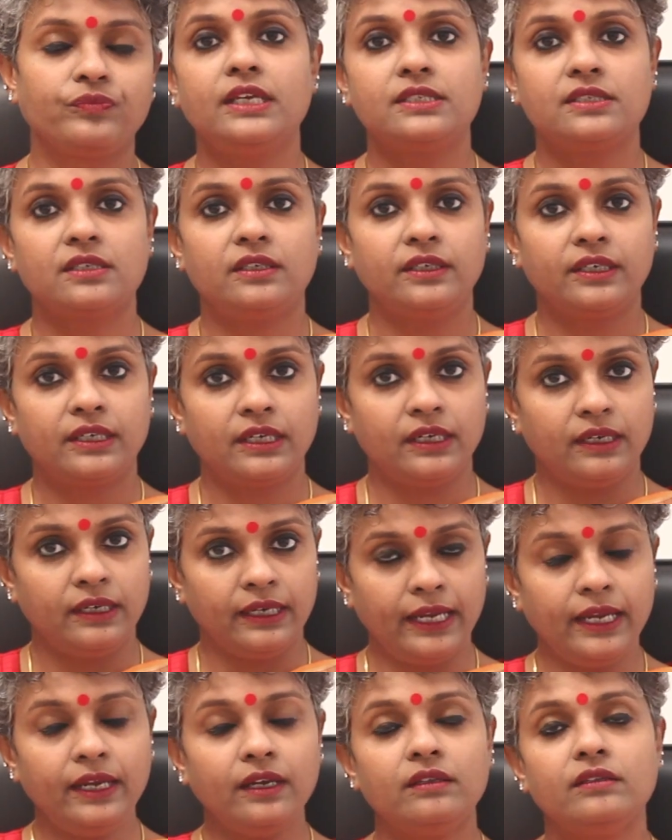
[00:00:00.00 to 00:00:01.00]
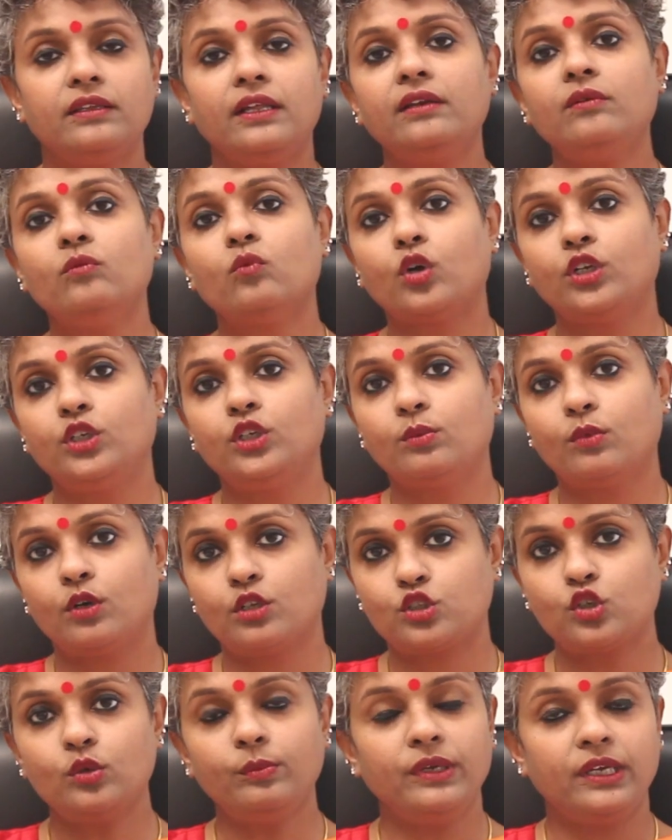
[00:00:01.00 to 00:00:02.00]
is a little late, then volume
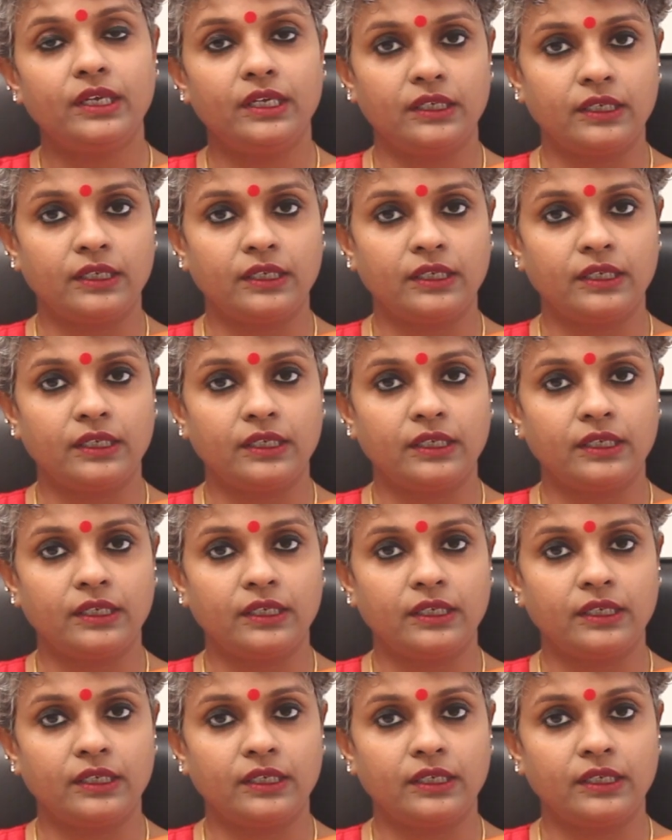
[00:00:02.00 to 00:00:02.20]
also may